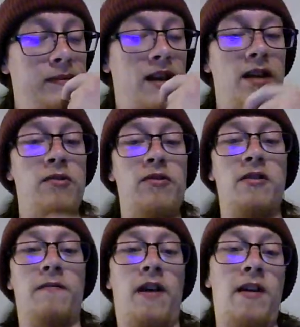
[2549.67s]
I
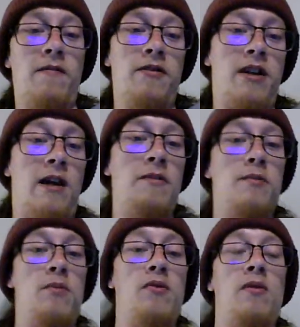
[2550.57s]
notice if I ever stop
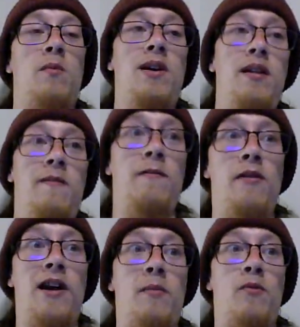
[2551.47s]
smoking weed for
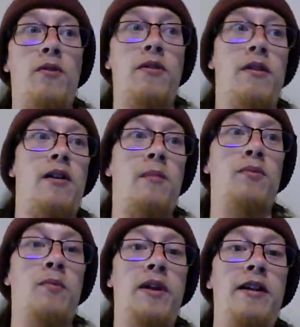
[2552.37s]
like more than a
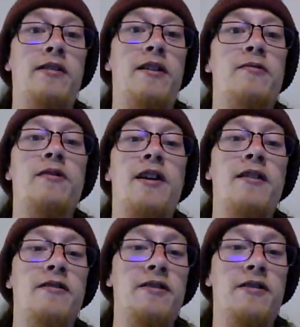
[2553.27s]
couple weeks, I know
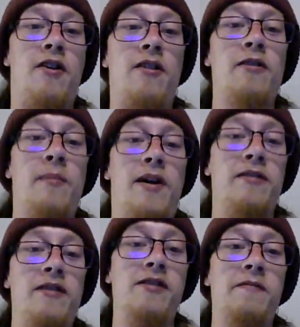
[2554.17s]
Terrence has talked
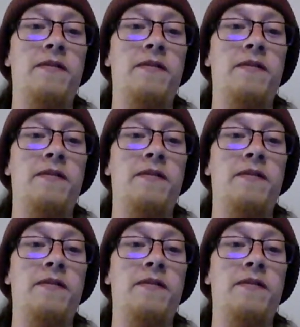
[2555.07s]
about this.